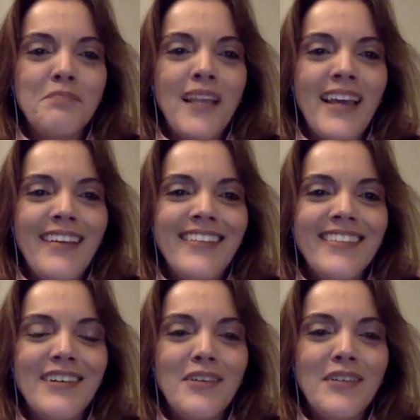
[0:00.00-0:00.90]
playing in
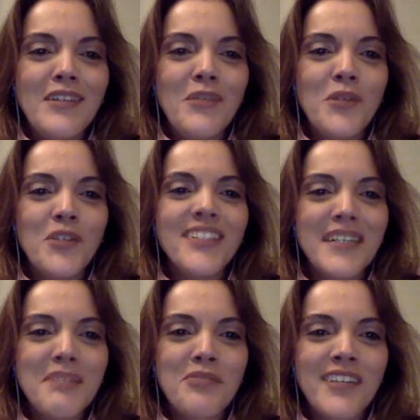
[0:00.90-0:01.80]
the World
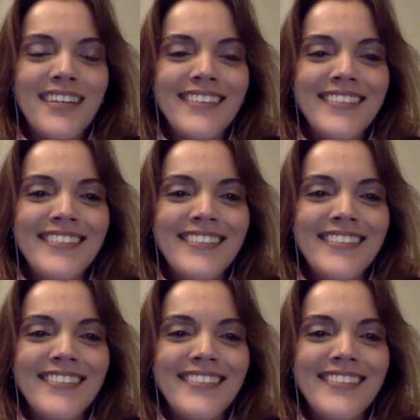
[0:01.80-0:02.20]
Cup, right?